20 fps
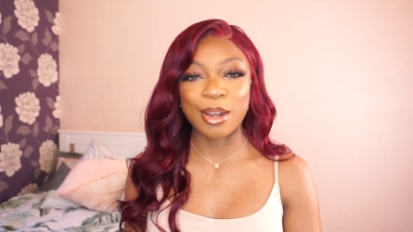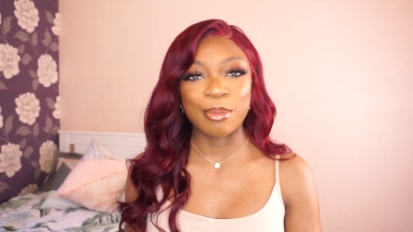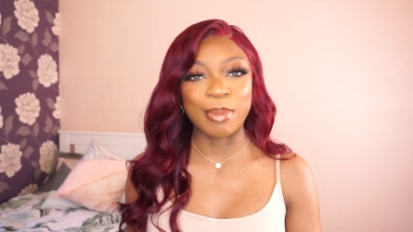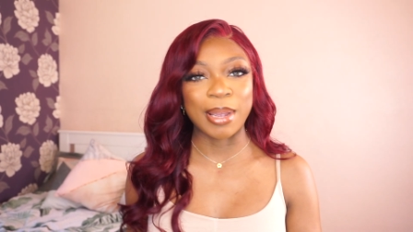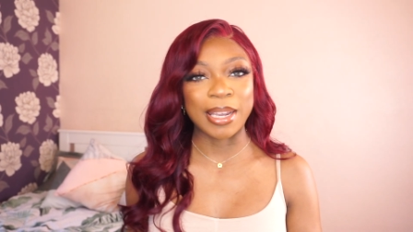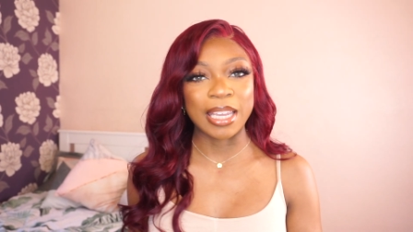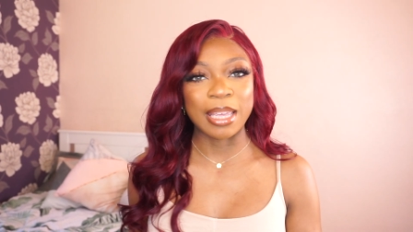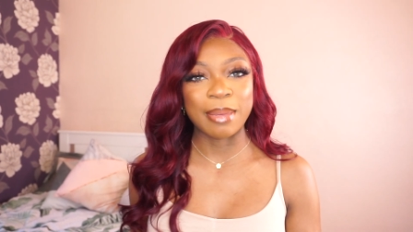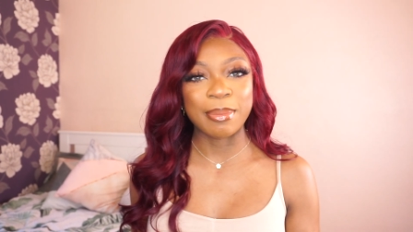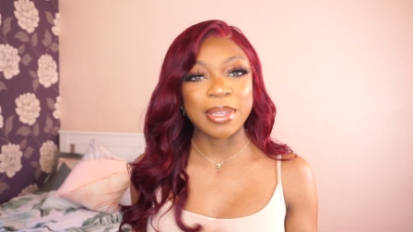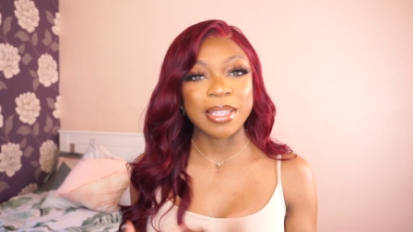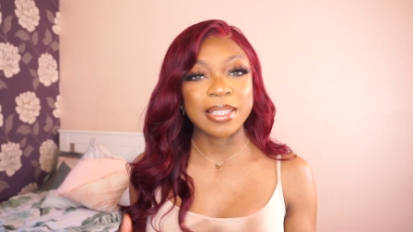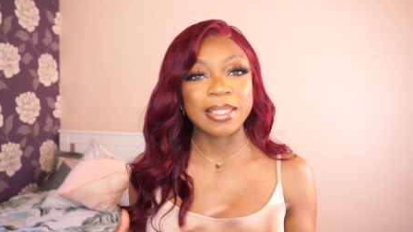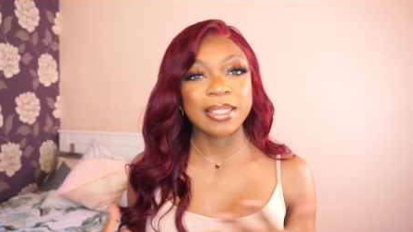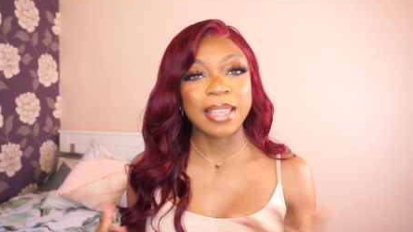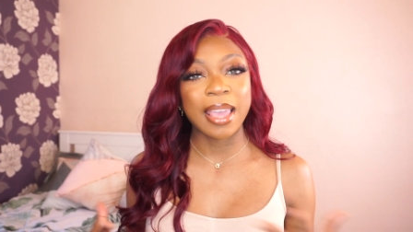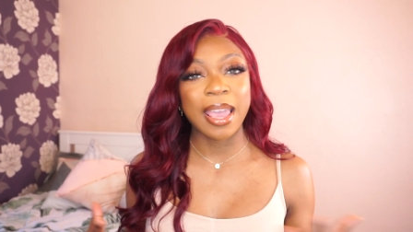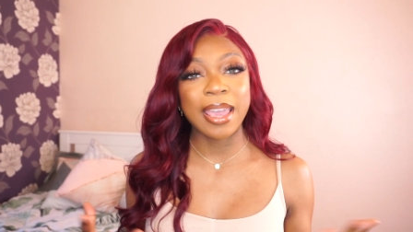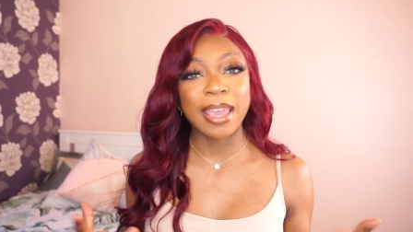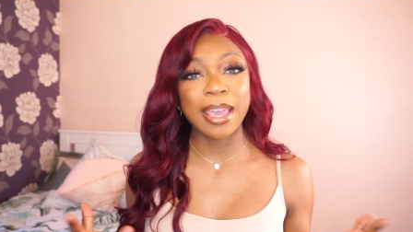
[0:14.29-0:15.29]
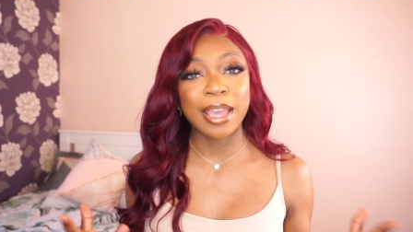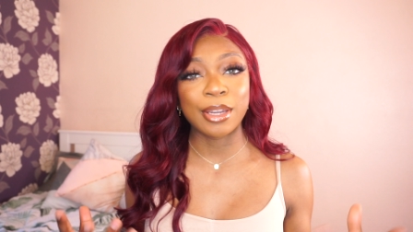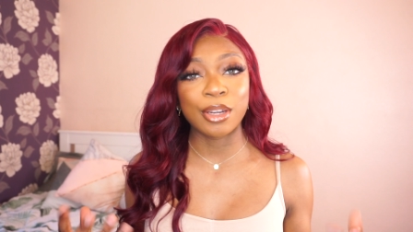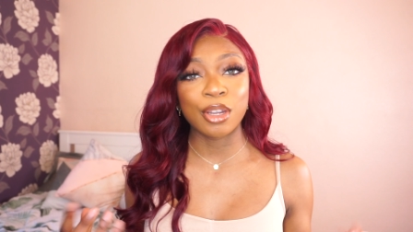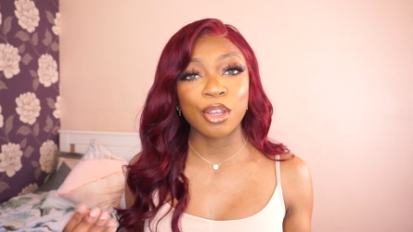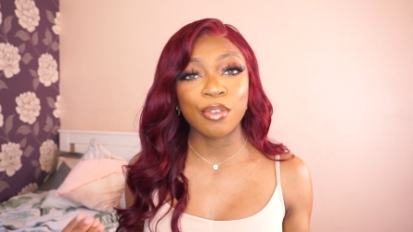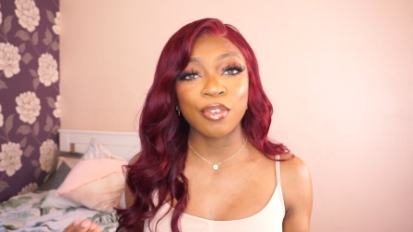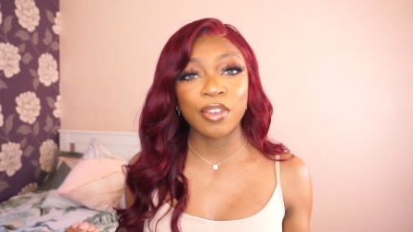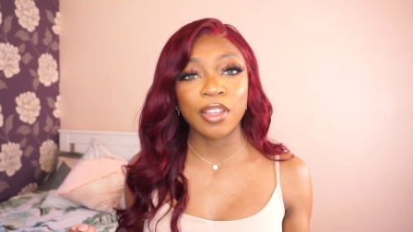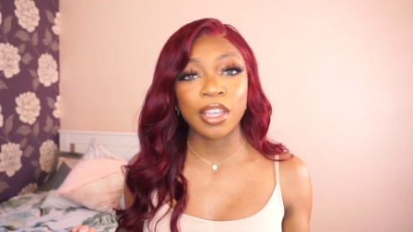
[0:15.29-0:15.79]
My name is Kay and
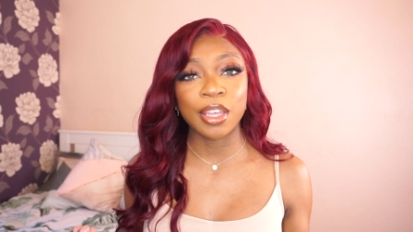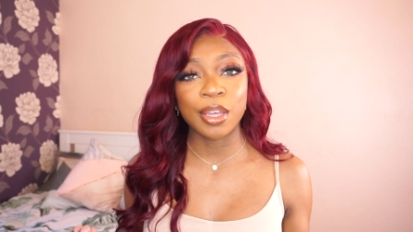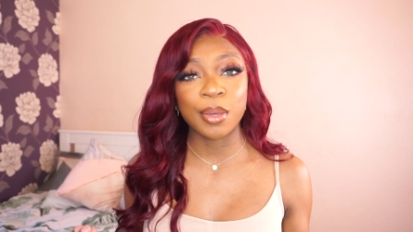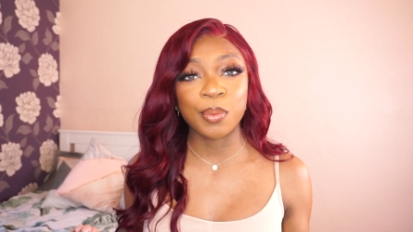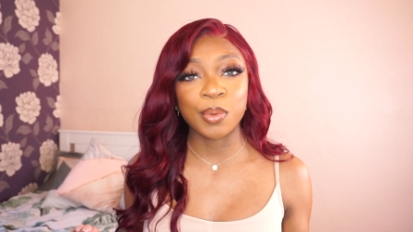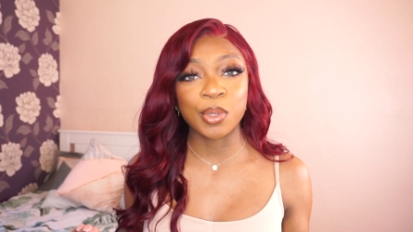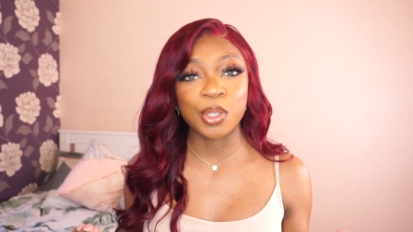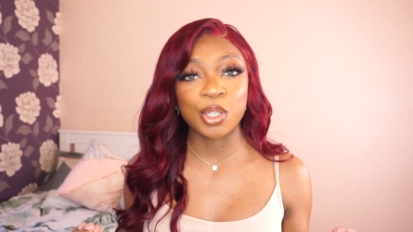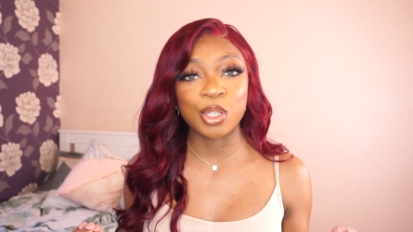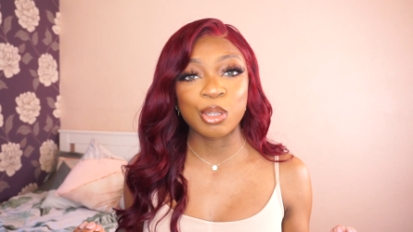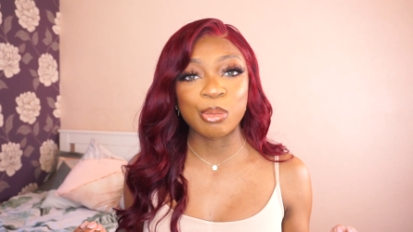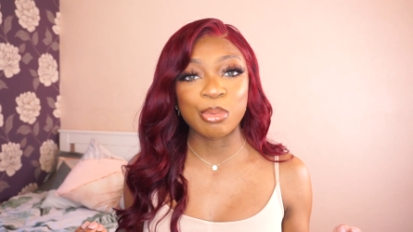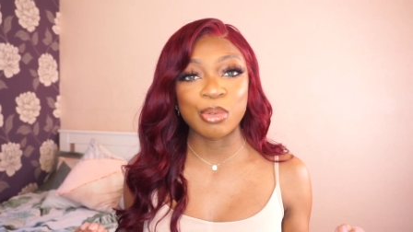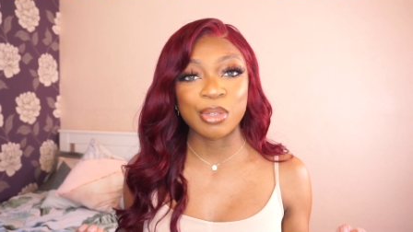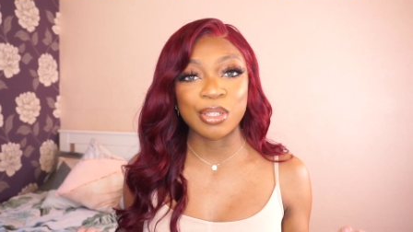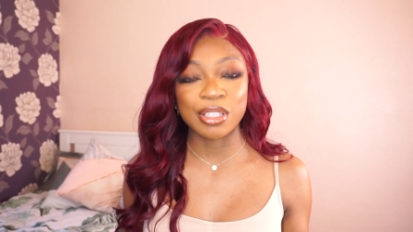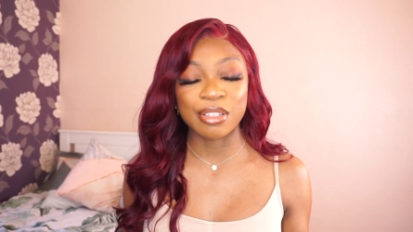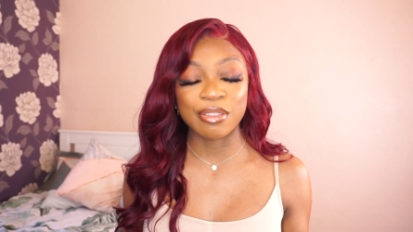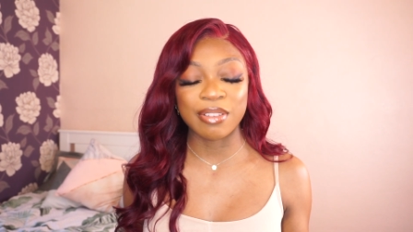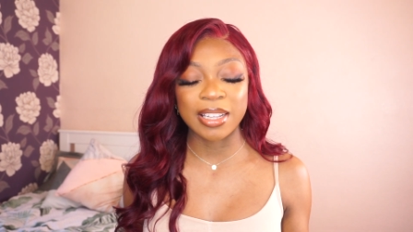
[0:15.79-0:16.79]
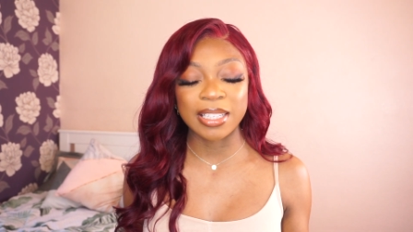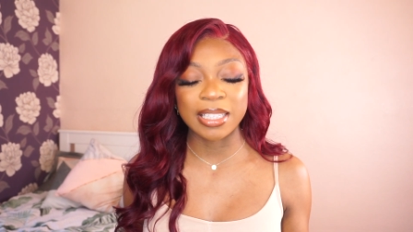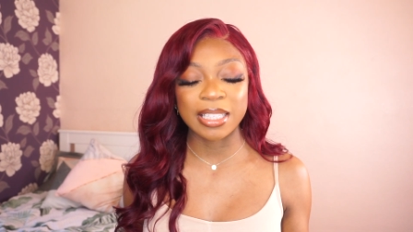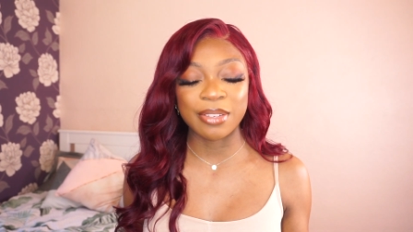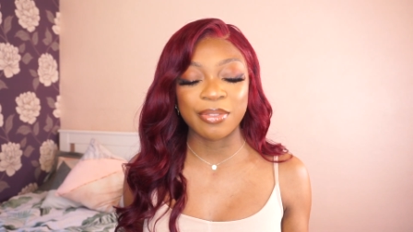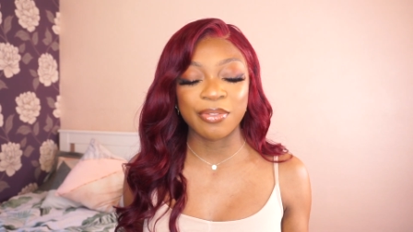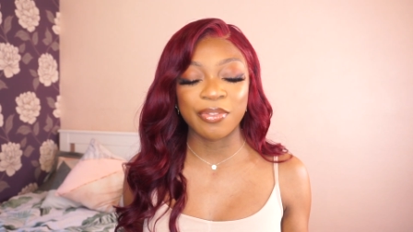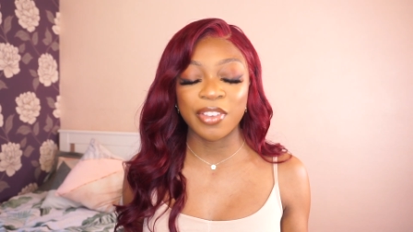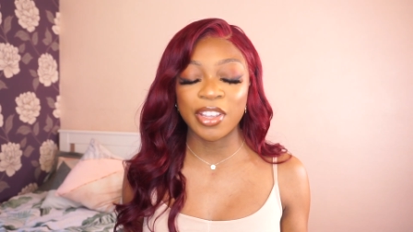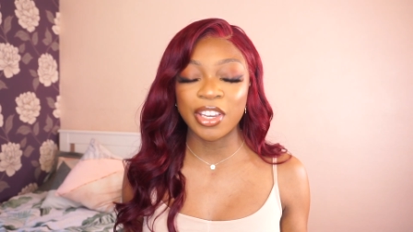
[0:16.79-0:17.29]
over here we do beauty related
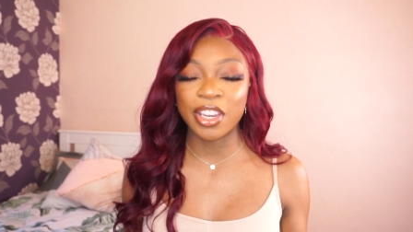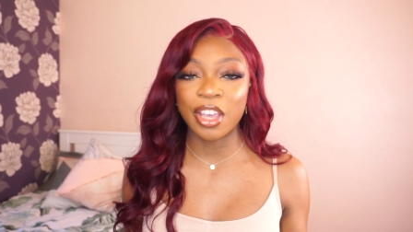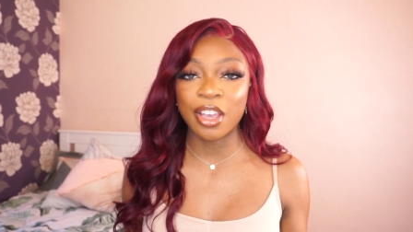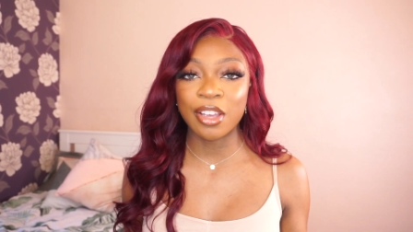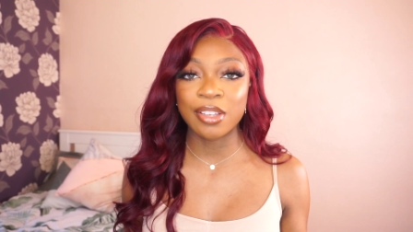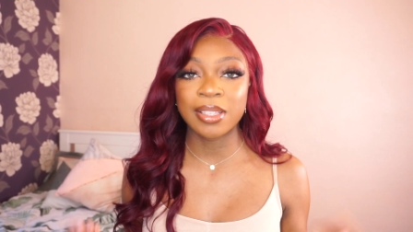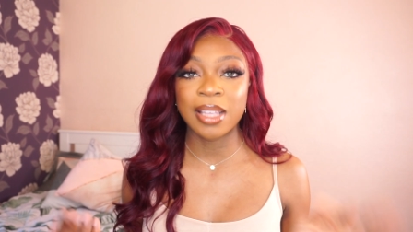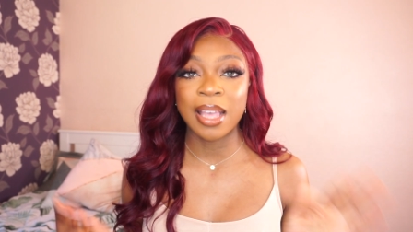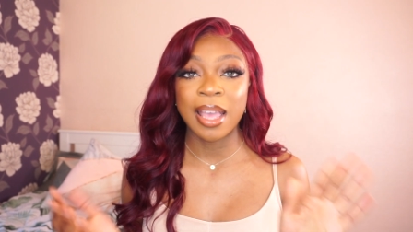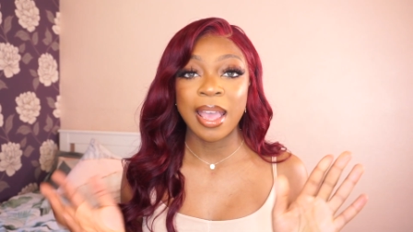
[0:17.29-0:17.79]
videos,